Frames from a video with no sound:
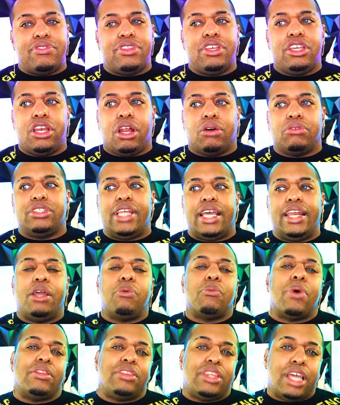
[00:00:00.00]
you know, they
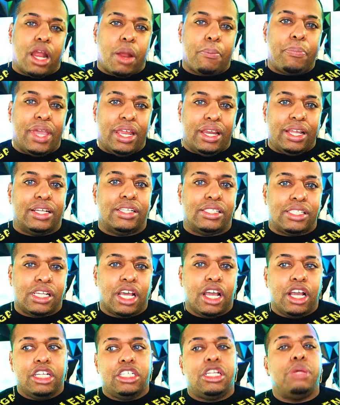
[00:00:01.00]
didn't want their opinions
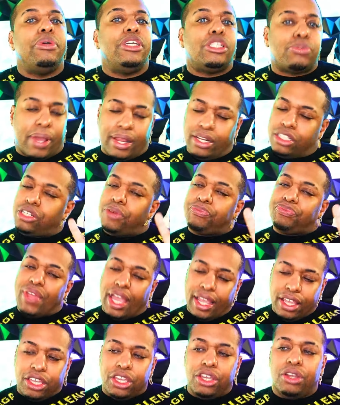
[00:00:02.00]
to be swayed. So
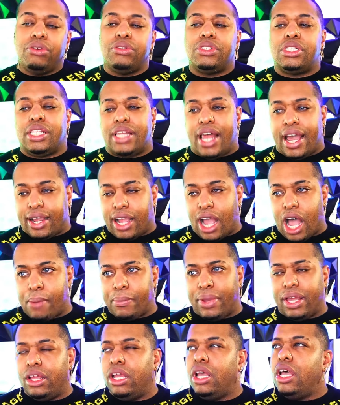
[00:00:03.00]
thank you to that
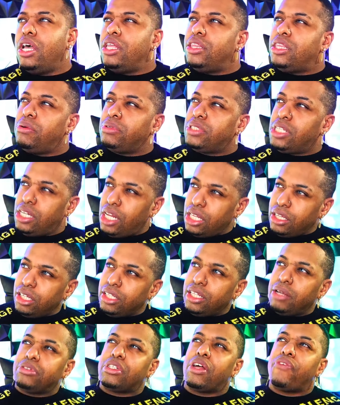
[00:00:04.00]
comment. There
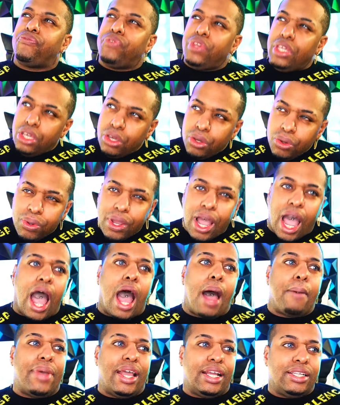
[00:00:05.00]
was a few
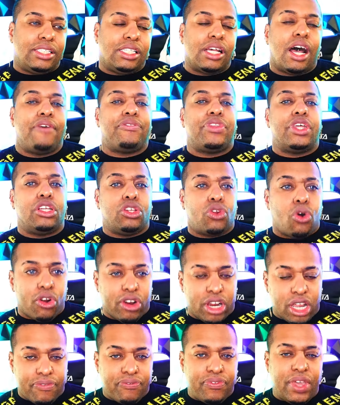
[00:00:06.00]
comments of the
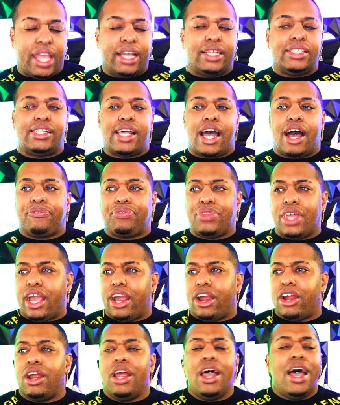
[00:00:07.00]
Lori fans out
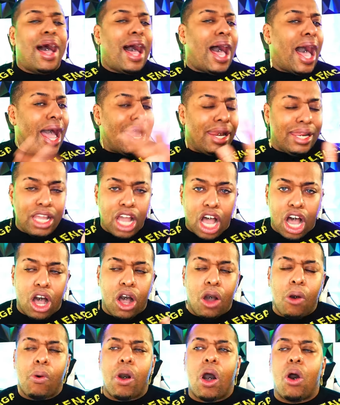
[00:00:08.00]
there, Heidi
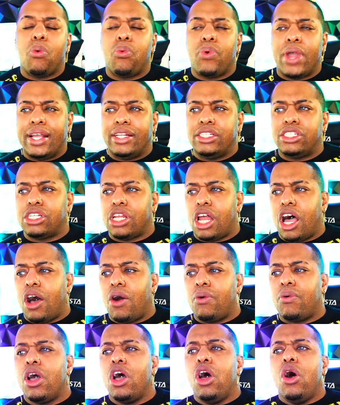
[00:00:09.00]
Ho,
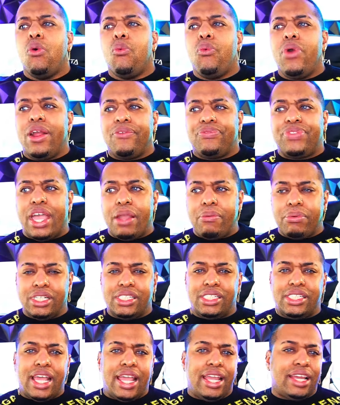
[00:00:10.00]
Winslow, where they were
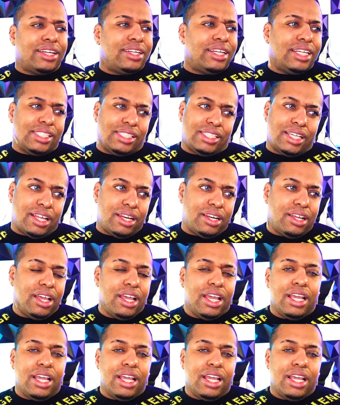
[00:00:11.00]
saying, listen,